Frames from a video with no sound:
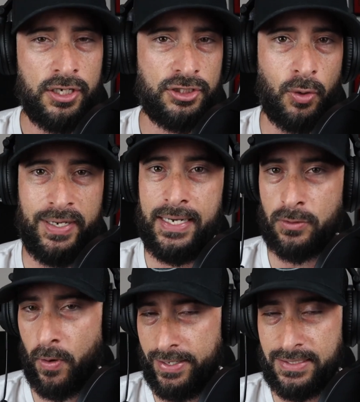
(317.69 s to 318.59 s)
so he's
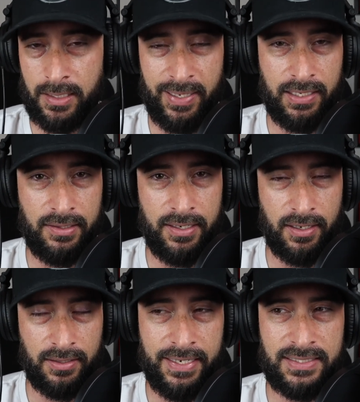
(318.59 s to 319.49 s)
going to be
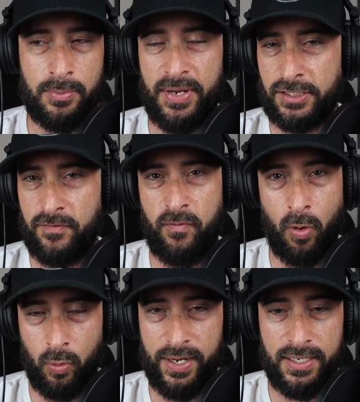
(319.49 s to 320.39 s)
at least missed
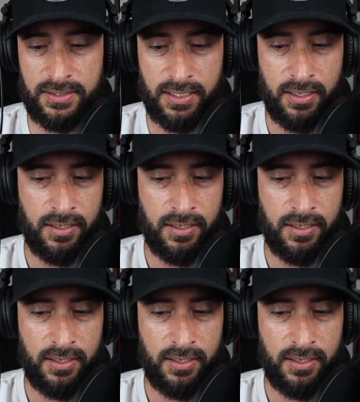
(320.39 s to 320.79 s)
4 weeks.